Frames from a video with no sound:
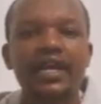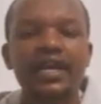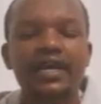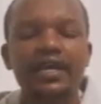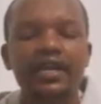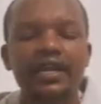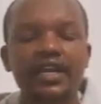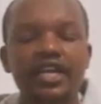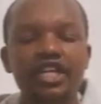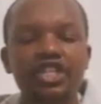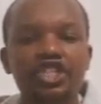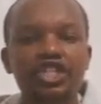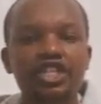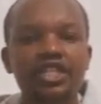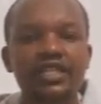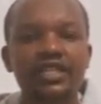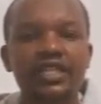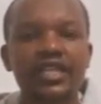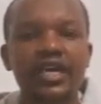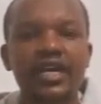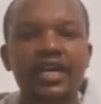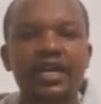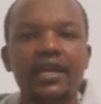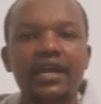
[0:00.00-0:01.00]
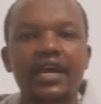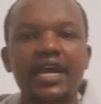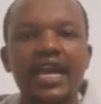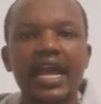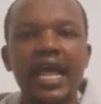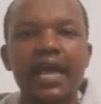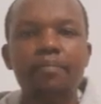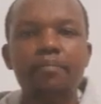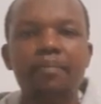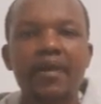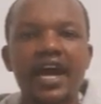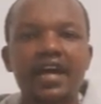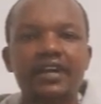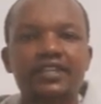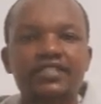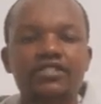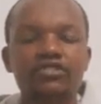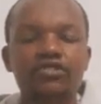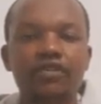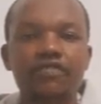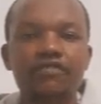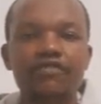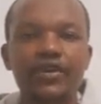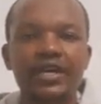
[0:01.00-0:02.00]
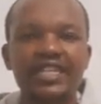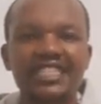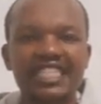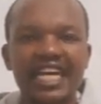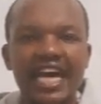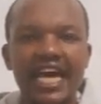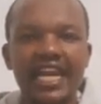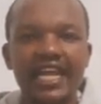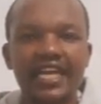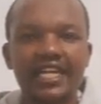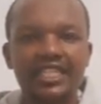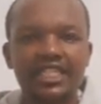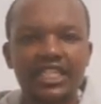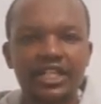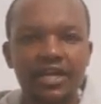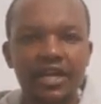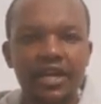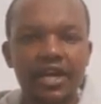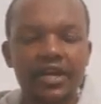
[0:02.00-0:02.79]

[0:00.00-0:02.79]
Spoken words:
reached the climax of your talent,